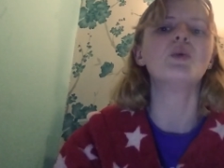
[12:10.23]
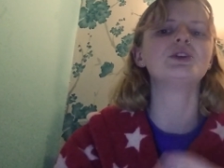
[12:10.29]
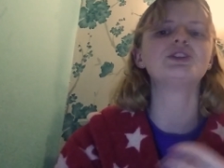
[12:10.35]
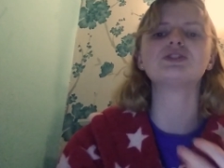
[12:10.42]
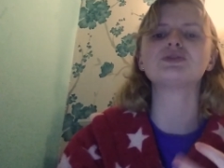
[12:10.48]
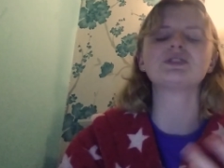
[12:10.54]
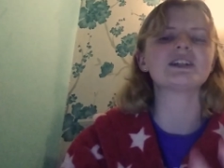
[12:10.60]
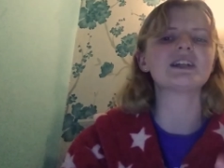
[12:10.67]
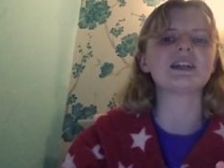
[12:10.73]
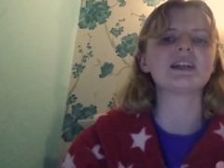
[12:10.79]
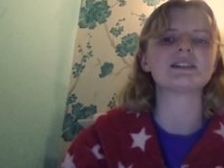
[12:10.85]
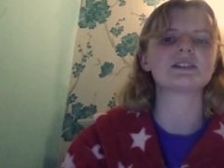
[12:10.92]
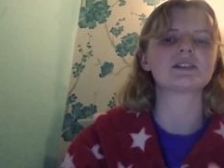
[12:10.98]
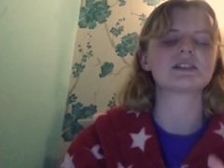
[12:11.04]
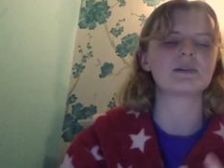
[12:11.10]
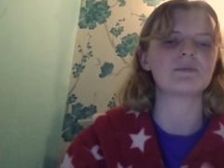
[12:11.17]
which is
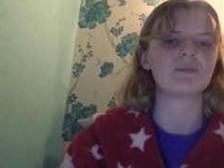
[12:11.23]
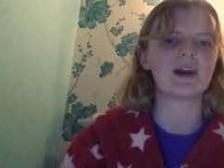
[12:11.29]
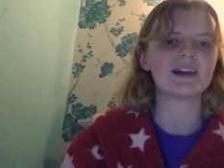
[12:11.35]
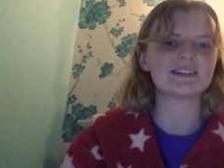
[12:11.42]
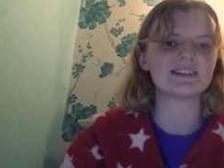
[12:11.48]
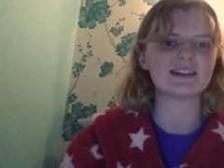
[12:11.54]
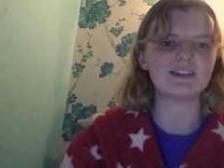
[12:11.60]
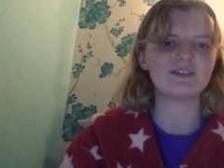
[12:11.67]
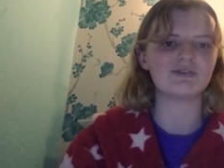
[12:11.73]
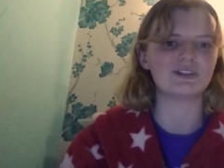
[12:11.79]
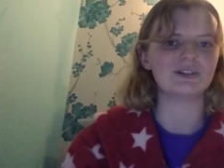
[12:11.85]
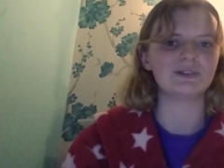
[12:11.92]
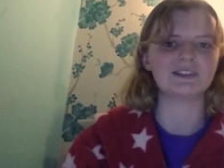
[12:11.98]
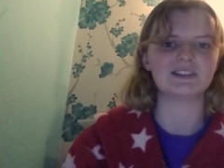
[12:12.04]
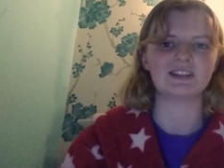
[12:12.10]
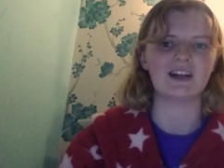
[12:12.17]
ridiculous because I'm practically
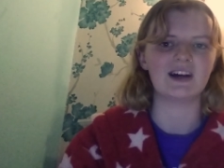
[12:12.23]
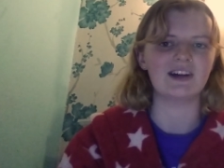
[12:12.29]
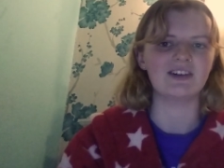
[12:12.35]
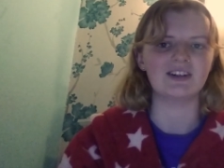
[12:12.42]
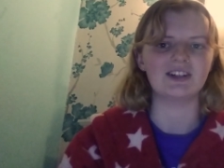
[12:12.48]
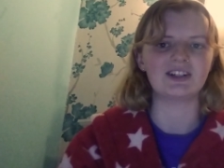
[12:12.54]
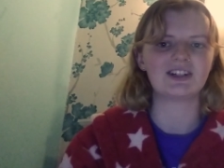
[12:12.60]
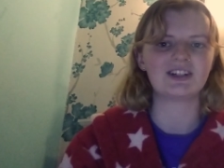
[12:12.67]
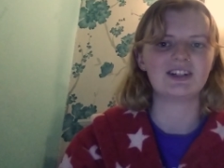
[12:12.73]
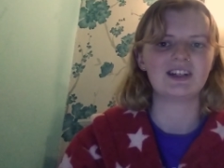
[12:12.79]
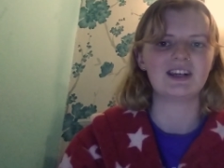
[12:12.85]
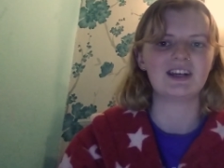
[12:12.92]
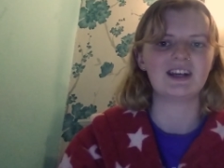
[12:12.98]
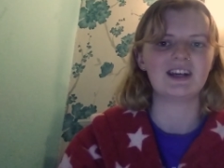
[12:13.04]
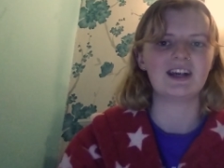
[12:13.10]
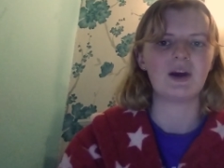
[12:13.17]
fluent in Irish,
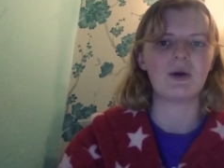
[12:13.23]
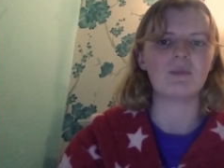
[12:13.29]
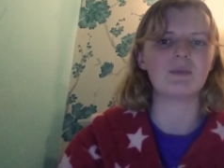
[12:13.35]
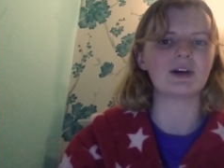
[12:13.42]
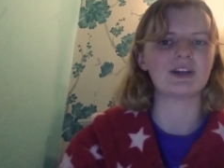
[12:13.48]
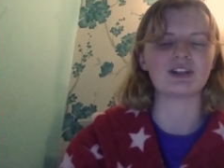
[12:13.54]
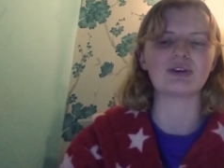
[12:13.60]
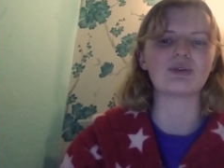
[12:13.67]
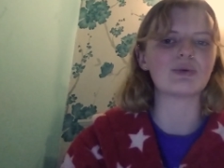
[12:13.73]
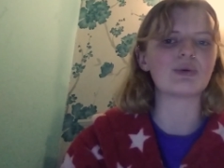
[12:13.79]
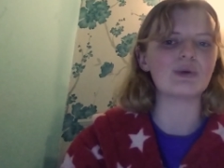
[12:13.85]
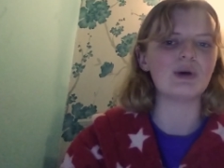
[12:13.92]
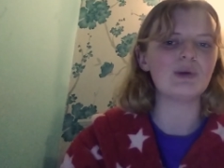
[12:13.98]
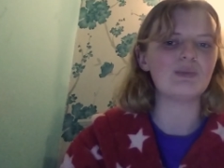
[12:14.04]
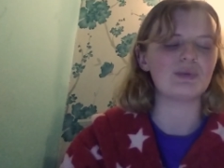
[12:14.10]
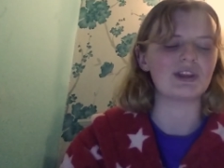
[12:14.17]
because I
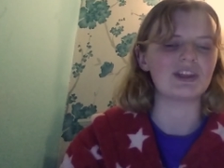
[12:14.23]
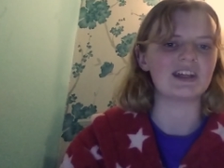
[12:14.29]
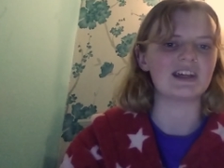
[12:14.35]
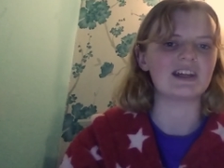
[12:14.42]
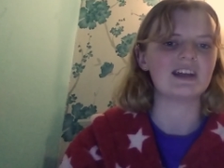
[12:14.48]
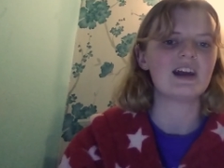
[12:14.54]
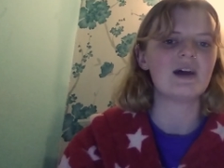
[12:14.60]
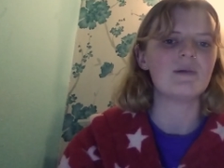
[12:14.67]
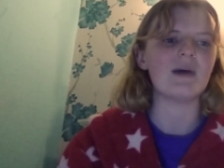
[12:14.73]
grew up with it.